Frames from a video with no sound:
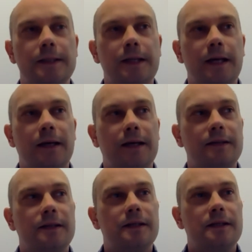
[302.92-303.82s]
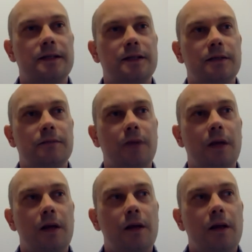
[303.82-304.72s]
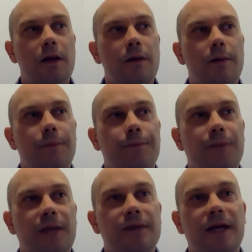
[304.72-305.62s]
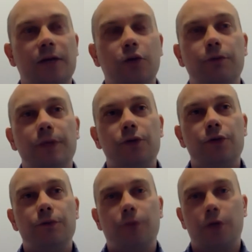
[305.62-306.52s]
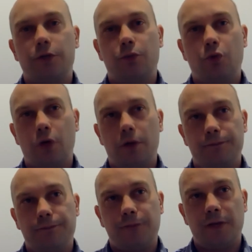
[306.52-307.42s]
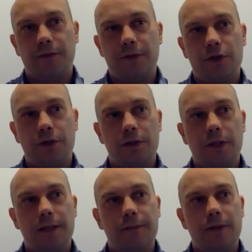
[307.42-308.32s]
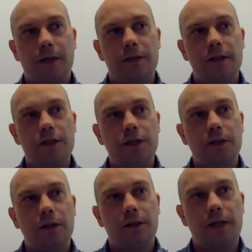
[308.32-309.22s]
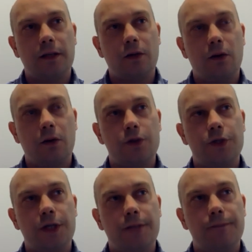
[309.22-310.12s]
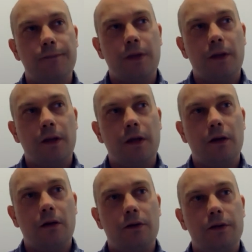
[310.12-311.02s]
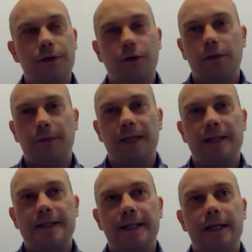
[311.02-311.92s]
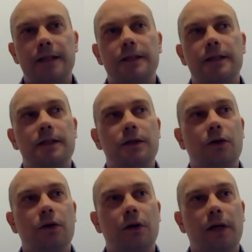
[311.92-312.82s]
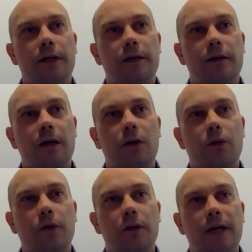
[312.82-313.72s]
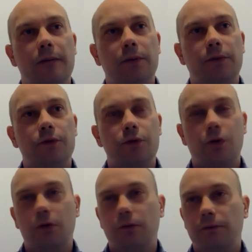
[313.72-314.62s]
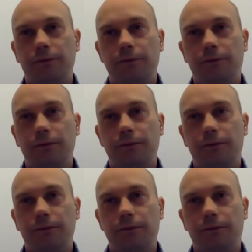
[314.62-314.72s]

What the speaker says: a healthcare system, and that could be used much more efficiently. And digital technology, it's not a panacea. It's not like now we are able to solve,